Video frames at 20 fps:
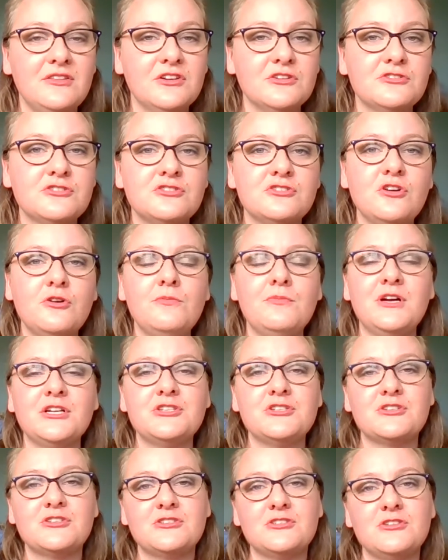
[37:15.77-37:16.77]
There's so
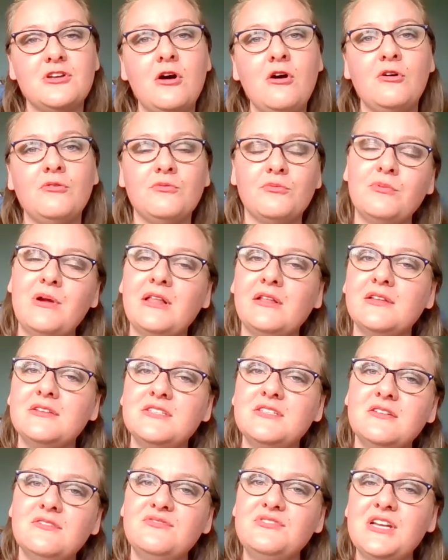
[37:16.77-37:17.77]
much salt
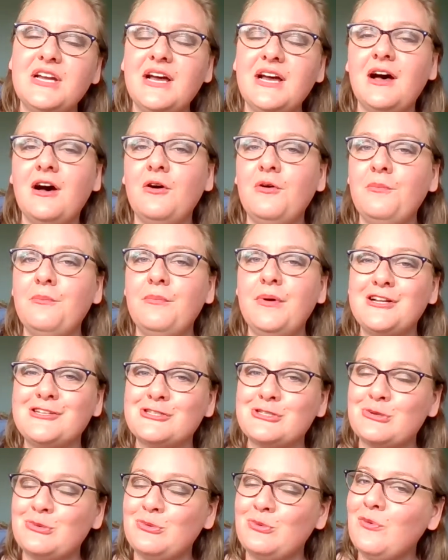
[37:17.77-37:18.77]
relative to how
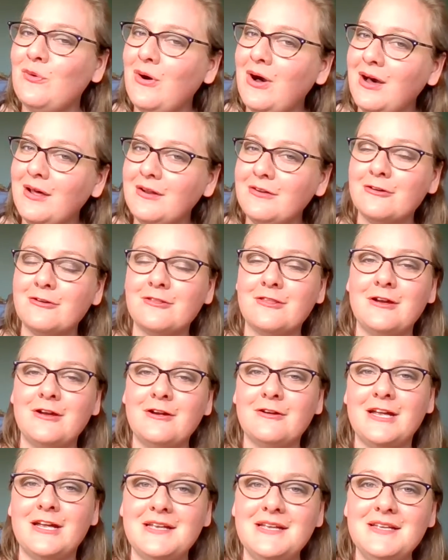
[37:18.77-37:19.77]
much water
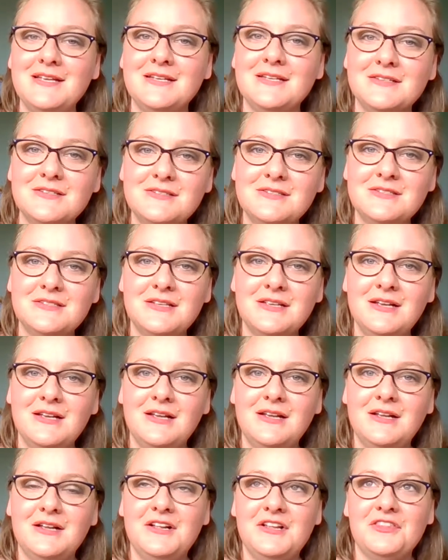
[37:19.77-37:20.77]
there is
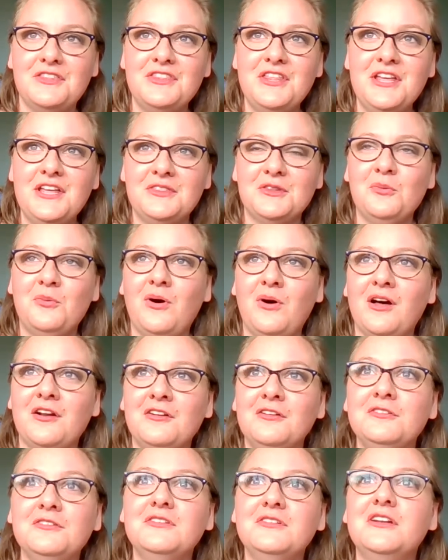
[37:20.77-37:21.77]
that the
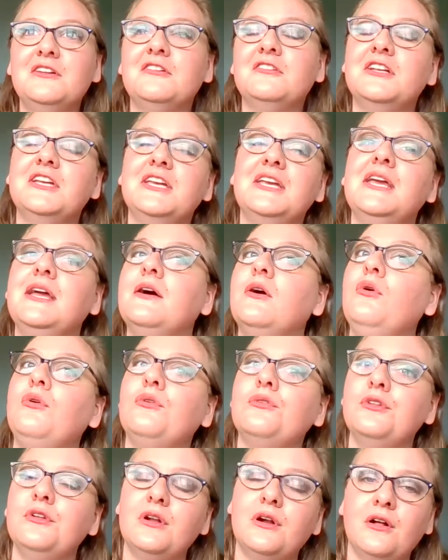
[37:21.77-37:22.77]
water literally can't
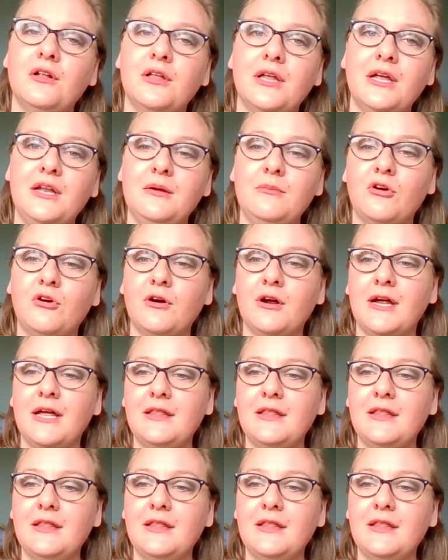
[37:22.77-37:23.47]
hold it all anymore.